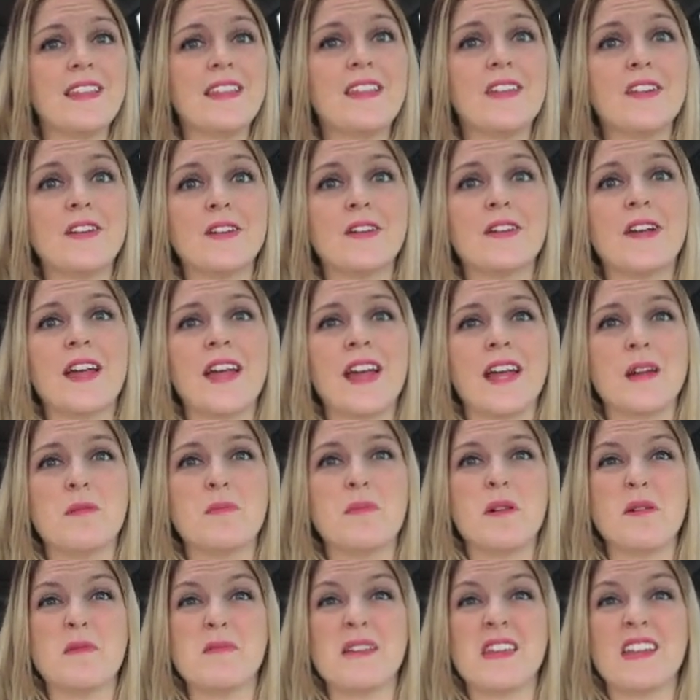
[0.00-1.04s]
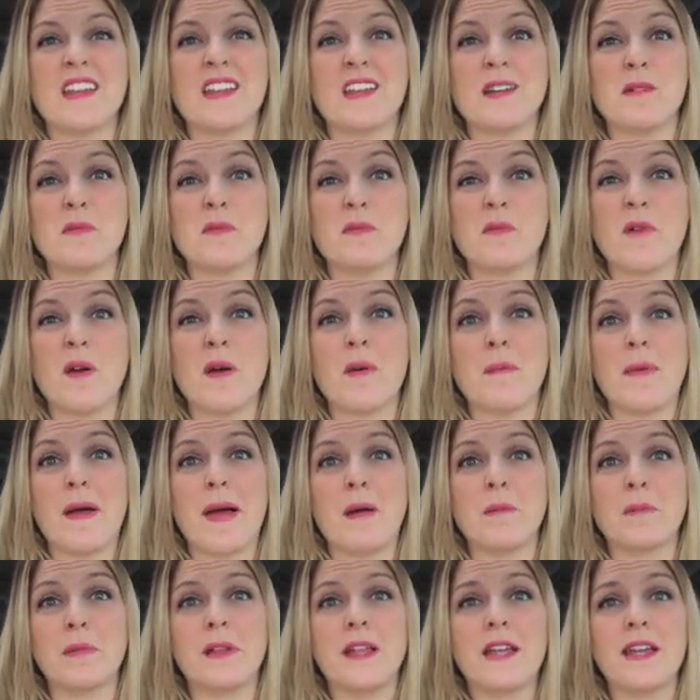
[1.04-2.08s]
you know, it kind of put me in a, a
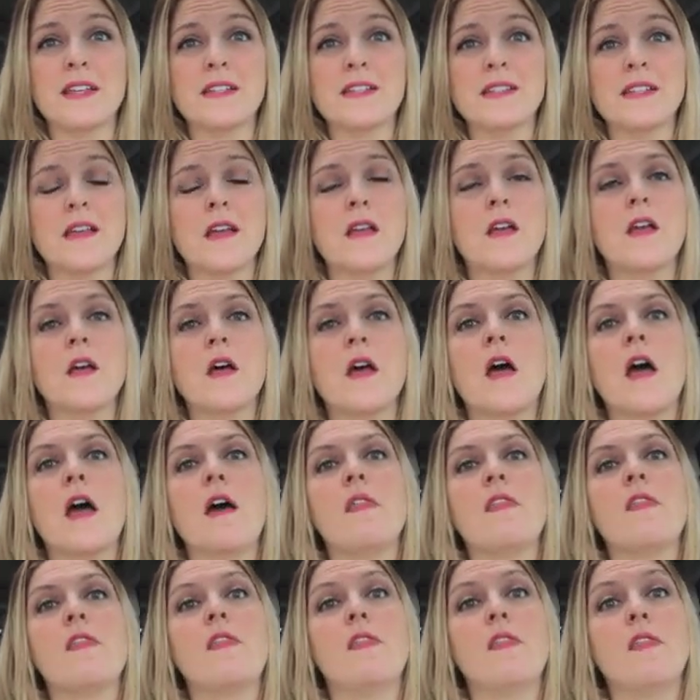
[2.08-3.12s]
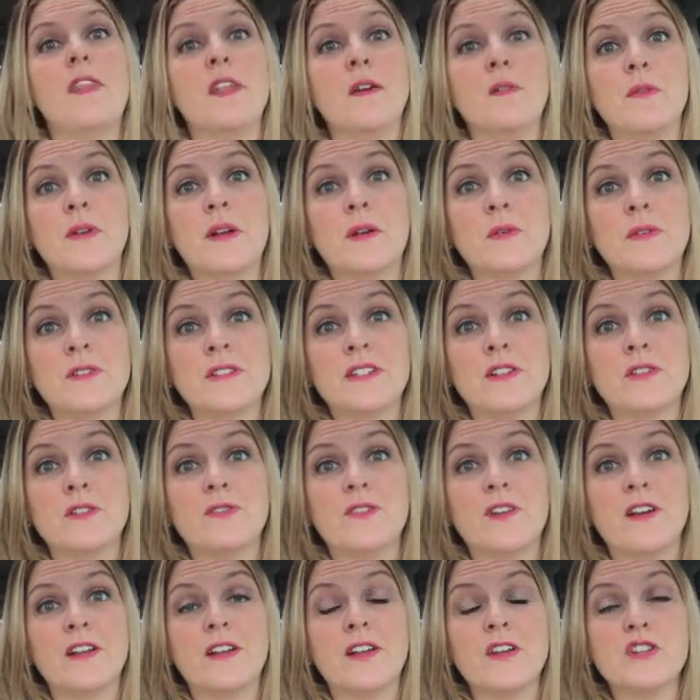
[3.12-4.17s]
bad place. Then when I went to go
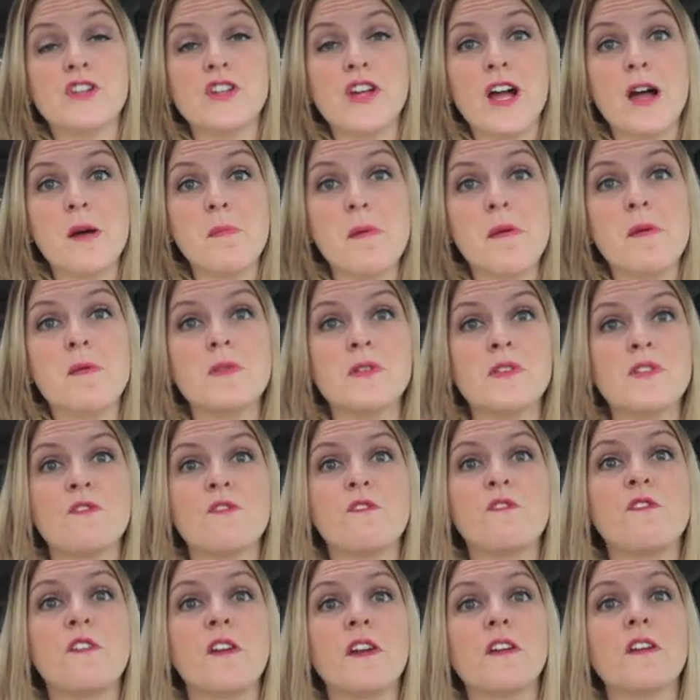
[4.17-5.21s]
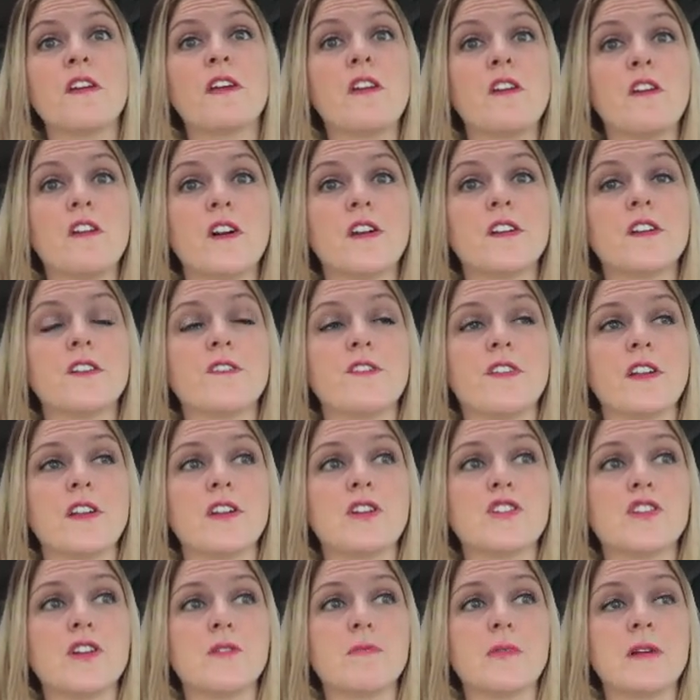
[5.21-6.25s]
find a job, it was very hard to find
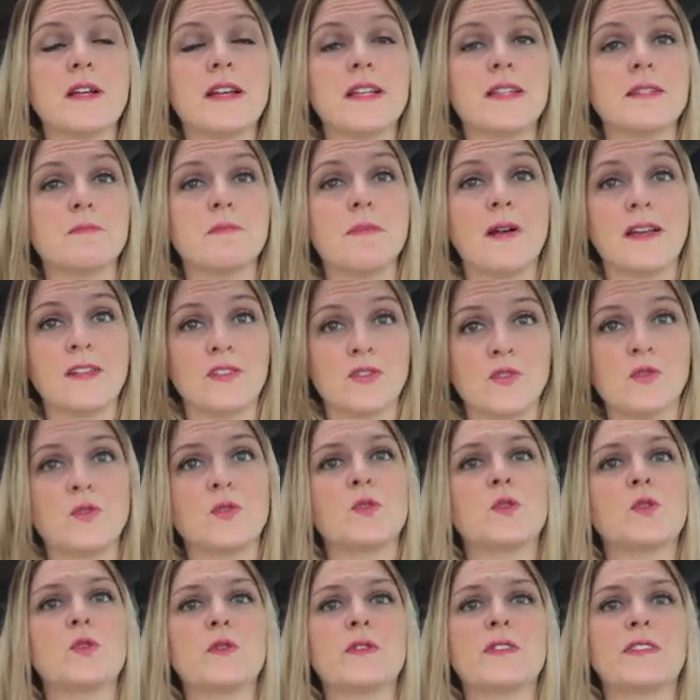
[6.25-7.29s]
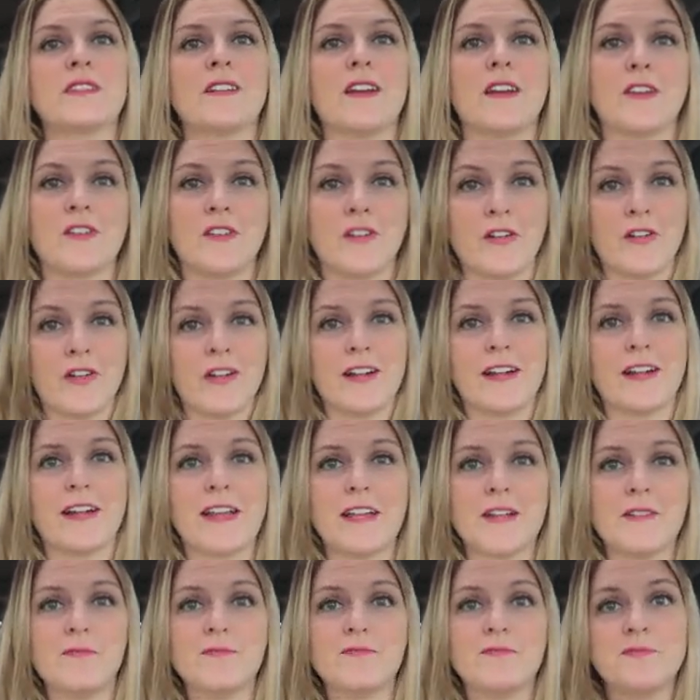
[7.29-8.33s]
a job because my school was not
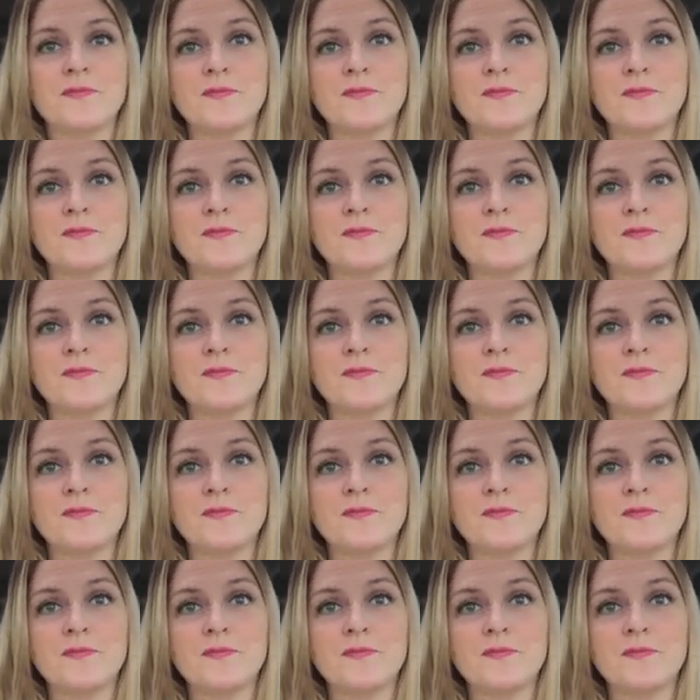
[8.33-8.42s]
accredited.